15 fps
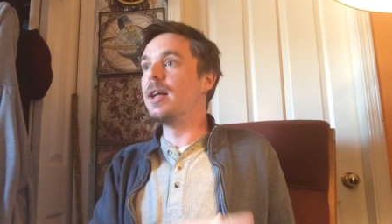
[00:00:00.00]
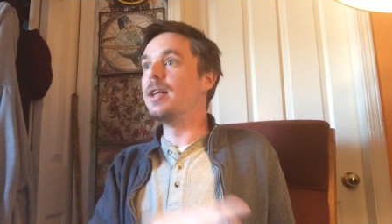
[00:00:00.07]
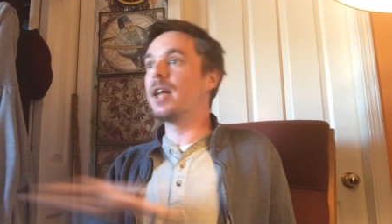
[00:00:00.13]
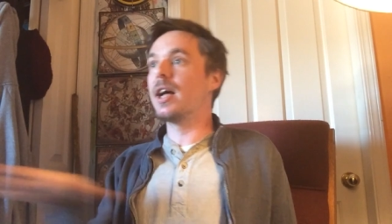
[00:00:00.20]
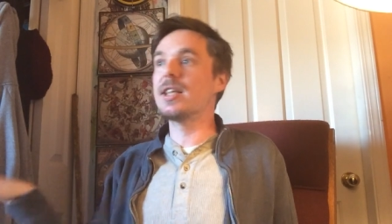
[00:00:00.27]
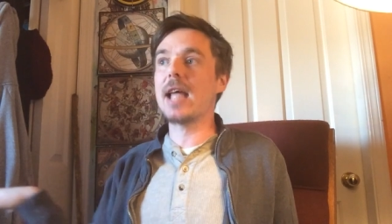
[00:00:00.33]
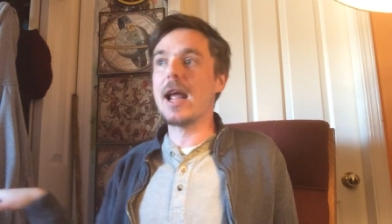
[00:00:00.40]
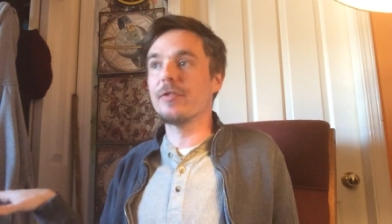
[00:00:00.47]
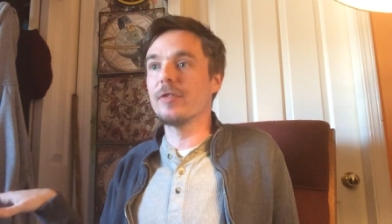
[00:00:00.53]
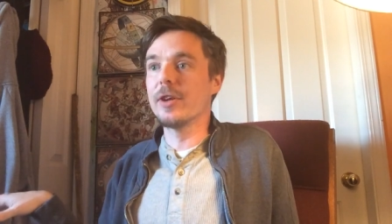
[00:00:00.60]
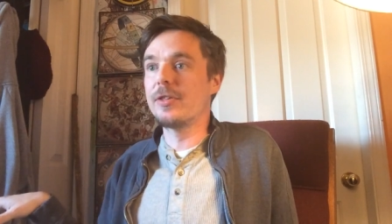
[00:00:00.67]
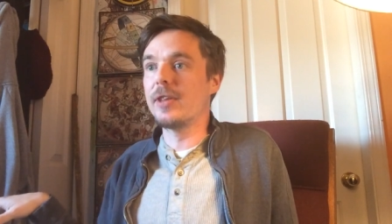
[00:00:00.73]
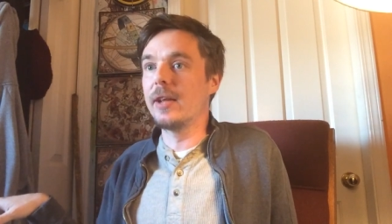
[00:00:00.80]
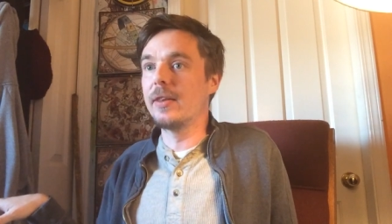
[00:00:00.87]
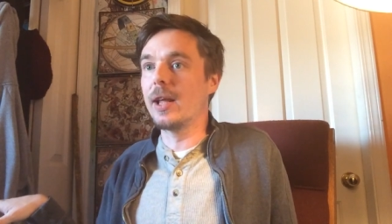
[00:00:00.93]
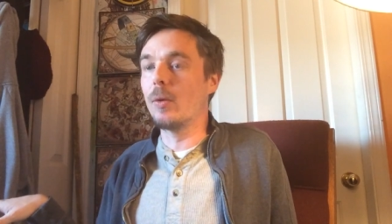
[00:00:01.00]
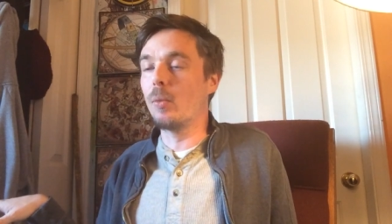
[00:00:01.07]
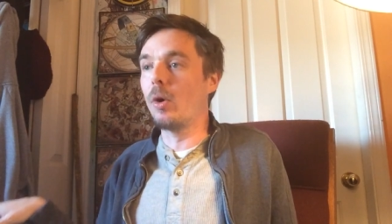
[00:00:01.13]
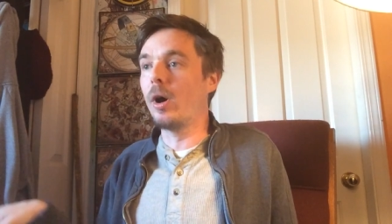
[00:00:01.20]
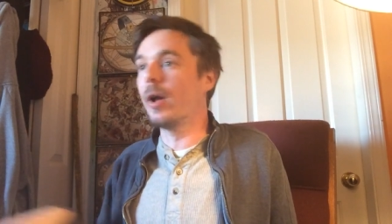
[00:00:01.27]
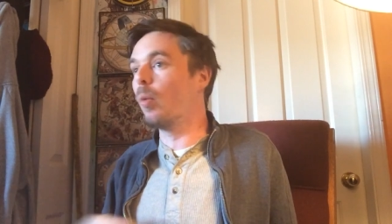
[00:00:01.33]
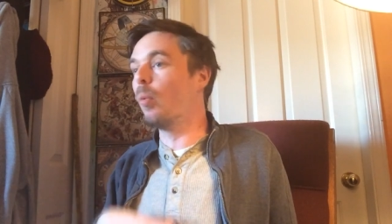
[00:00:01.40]
does everything they
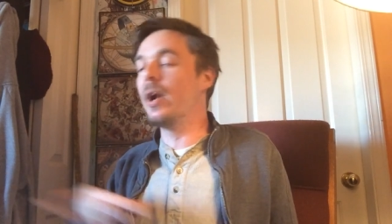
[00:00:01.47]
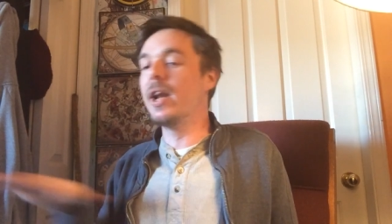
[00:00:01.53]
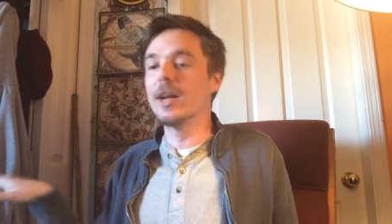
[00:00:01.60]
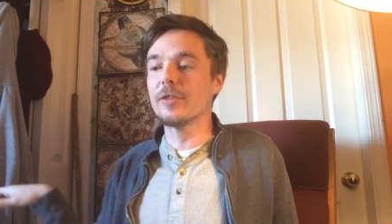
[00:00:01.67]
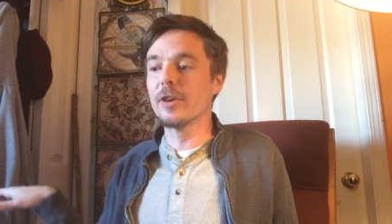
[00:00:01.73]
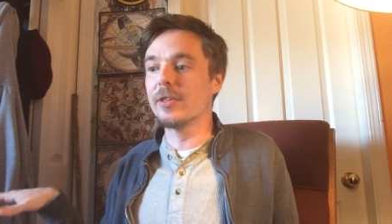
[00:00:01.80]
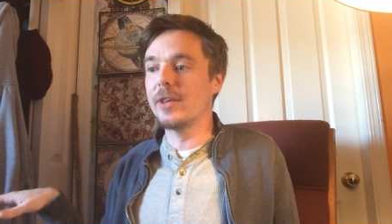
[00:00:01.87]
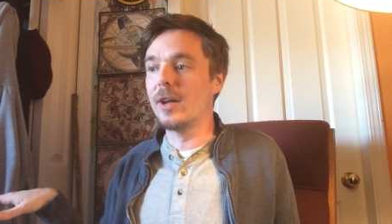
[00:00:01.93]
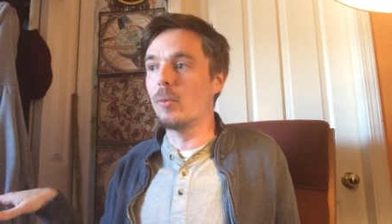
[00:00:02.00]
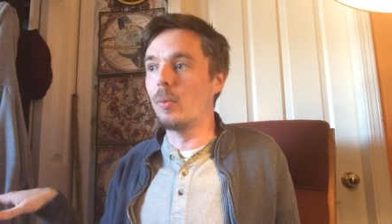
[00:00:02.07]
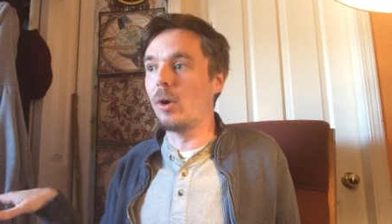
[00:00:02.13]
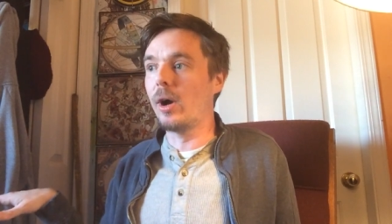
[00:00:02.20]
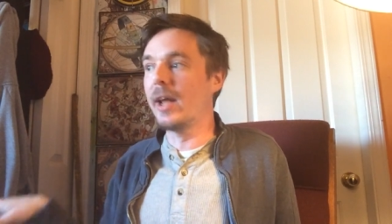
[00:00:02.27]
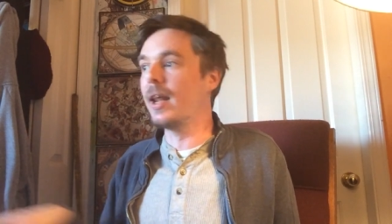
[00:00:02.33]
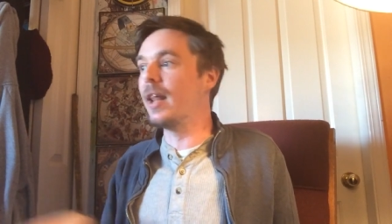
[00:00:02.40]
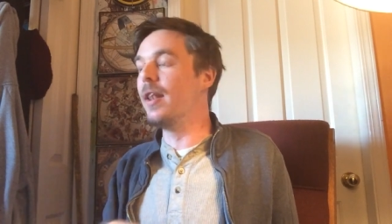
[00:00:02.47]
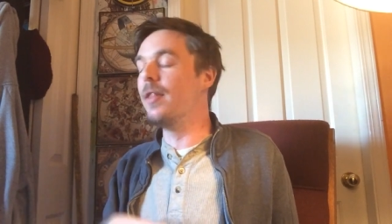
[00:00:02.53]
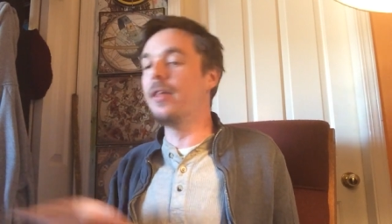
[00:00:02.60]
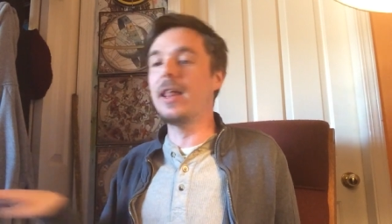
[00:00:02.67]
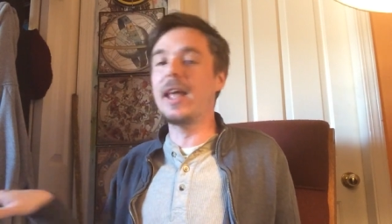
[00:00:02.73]
want whenever they want and,